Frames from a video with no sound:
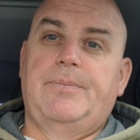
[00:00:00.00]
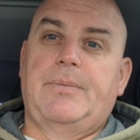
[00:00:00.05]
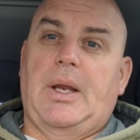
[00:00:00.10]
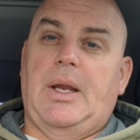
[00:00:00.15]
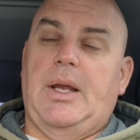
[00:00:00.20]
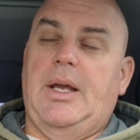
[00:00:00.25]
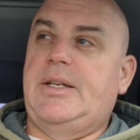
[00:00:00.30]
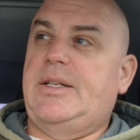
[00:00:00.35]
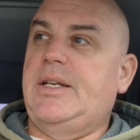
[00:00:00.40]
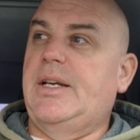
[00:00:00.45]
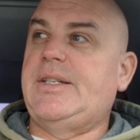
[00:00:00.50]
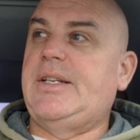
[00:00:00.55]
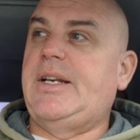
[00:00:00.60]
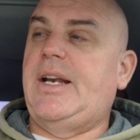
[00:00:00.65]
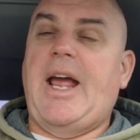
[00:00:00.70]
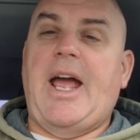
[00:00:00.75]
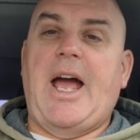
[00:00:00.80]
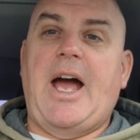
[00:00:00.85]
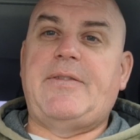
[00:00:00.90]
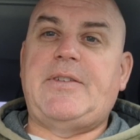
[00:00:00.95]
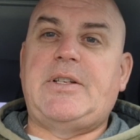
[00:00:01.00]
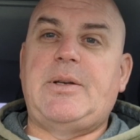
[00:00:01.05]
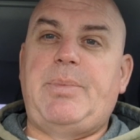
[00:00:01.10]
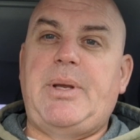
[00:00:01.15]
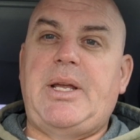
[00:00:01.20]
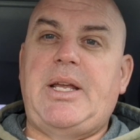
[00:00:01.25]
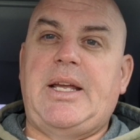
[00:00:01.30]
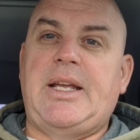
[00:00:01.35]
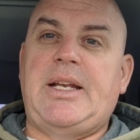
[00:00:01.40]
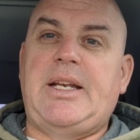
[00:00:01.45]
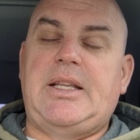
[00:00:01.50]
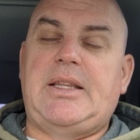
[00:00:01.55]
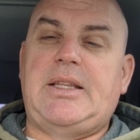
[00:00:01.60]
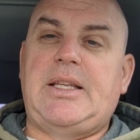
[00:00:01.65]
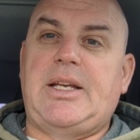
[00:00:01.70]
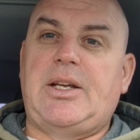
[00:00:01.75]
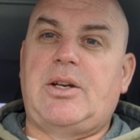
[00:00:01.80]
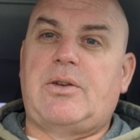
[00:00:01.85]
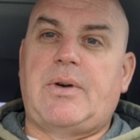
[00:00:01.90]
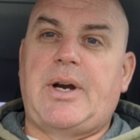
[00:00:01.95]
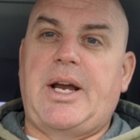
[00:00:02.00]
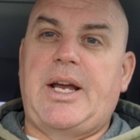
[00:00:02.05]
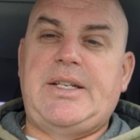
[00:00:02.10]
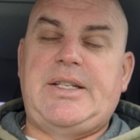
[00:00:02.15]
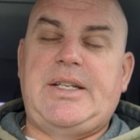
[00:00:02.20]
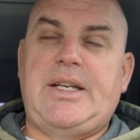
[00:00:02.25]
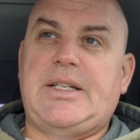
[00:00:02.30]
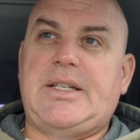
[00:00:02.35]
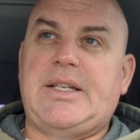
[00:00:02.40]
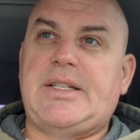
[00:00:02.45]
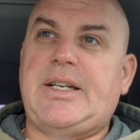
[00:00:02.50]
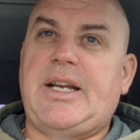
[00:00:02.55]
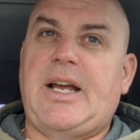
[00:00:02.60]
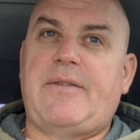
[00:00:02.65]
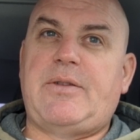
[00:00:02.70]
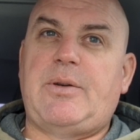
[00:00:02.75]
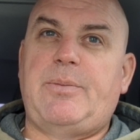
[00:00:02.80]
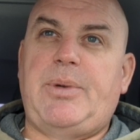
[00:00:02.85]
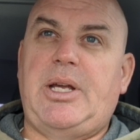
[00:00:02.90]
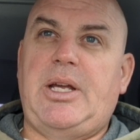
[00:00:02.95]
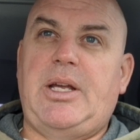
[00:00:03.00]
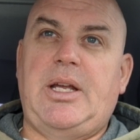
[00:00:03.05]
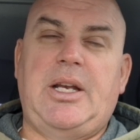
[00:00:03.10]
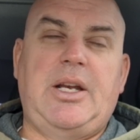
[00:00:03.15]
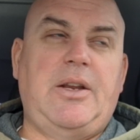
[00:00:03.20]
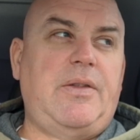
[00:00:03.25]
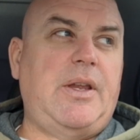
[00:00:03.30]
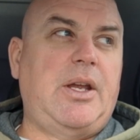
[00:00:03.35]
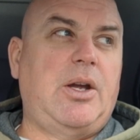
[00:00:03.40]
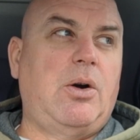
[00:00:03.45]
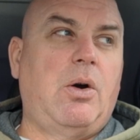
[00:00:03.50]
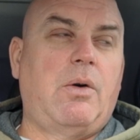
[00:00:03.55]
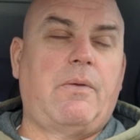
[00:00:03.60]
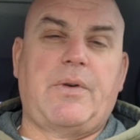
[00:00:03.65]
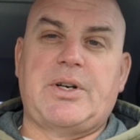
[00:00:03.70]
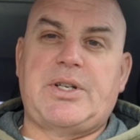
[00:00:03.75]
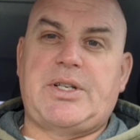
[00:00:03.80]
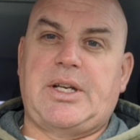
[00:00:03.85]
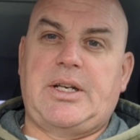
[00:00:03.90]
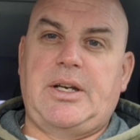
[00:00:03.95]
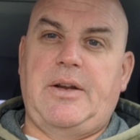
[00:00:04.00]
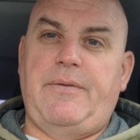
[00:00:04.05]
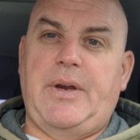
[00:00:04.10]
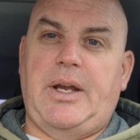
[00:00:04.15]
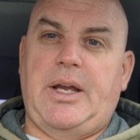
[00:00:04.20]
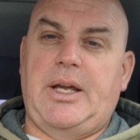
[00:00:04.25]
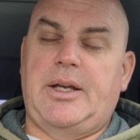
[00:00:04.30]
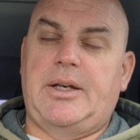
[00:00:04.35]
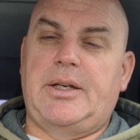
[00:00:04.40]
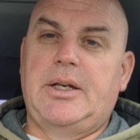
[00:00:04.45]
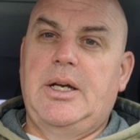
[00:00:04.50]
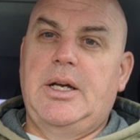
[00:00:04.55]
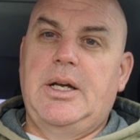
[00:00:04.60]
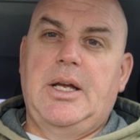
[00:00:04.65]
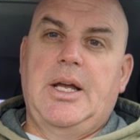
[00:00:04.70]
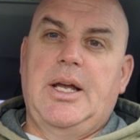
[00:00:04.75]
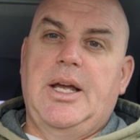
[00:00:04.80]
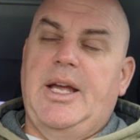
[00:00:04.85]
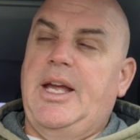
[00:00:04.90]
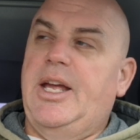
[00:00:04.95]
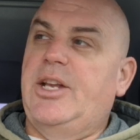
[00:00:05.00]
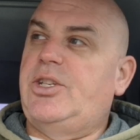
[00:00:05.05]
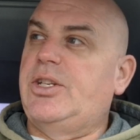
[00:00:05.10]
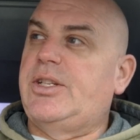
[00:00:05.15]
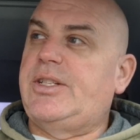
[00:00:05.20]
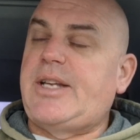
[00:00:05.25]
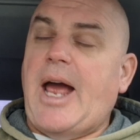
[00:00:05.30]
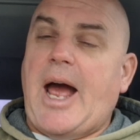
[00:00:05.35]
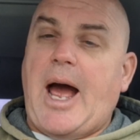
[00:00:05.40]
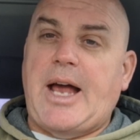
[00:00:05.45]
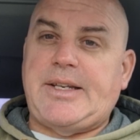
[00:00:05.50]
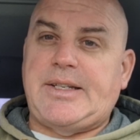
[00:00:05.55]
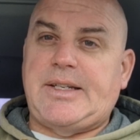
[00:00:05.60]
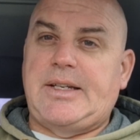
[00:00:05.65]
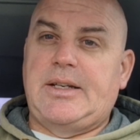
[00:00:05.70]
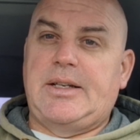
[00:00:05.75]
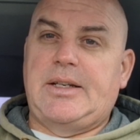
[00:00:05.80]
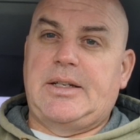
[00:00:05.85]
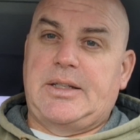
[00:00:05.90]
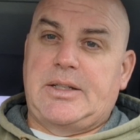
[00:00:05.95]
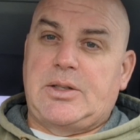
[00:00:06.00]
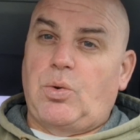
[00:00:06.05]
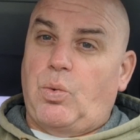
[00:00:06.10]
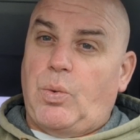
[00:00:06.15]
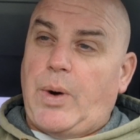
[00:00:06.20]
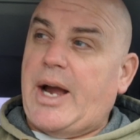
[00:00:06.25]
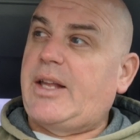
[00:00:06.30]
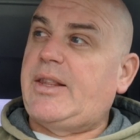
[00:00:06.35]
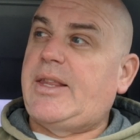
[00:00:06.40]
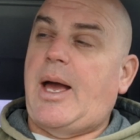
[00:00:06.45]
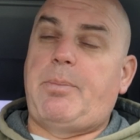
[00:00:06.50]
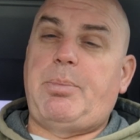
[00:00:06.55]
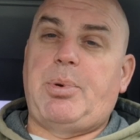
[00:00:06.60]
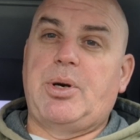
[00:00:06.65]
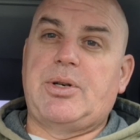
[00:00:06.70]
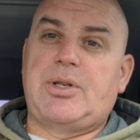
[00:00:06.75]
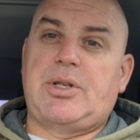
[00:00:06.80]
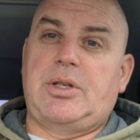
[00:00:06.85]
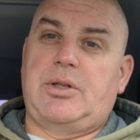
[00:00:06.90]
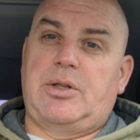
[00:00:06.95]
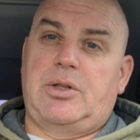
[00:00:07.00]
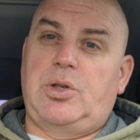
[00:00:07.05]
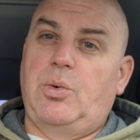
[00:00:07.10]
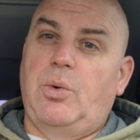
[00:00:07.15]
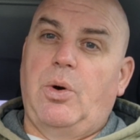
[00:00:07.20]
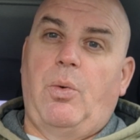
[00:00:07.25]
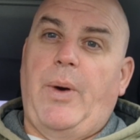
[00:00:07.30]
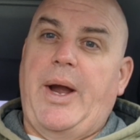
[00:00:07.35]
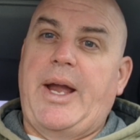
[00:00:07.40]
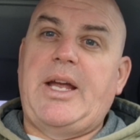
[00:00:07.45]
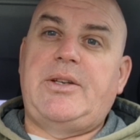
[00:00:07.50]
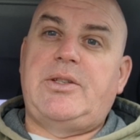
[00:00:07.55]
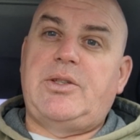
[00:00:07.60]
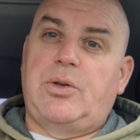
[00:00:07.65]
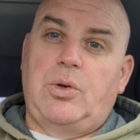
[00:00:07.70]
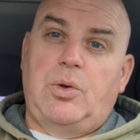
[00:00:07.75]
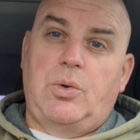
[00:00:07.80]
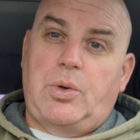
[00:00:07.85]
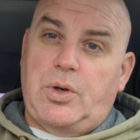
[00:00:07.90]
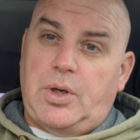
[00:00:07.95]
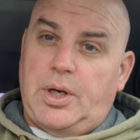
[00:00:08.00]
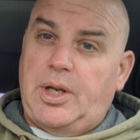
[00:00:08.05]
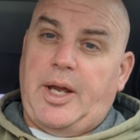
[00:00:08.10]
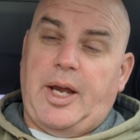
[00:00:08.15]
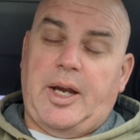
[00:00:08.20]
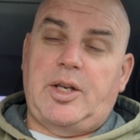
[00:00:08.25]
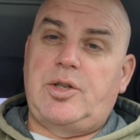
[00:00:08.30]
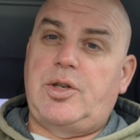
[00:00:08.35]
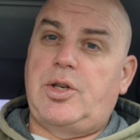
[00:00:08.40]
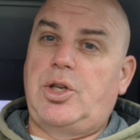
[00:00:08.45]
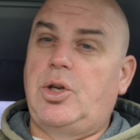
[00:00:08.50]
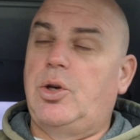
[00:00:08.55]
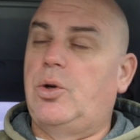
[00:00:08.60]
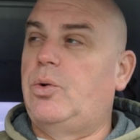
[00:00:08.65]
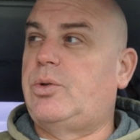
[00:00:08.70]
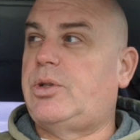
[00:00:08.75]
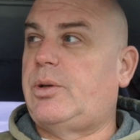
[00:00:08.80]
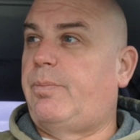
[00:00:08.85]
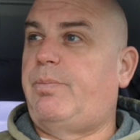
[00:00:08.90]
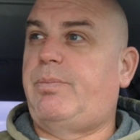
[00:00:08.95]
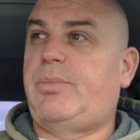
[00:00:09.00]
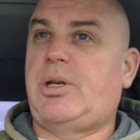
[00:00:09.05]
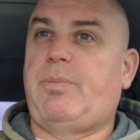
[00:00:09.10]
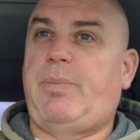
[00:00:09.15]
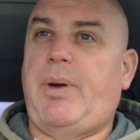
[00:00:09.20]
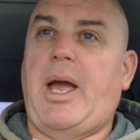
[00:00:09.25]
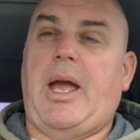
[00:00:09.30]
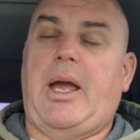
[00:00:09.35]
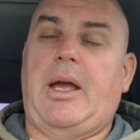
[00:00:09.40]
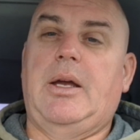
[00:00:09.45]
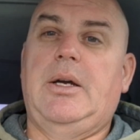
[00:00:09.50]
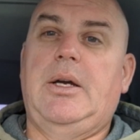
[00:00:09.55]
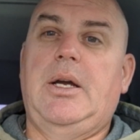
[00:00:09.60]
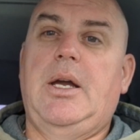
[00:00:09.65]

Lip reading: It doesn't have to be anything crazy. It doesn't have to be anything over significant. It just has to direct that person to a way to connect to you to pay.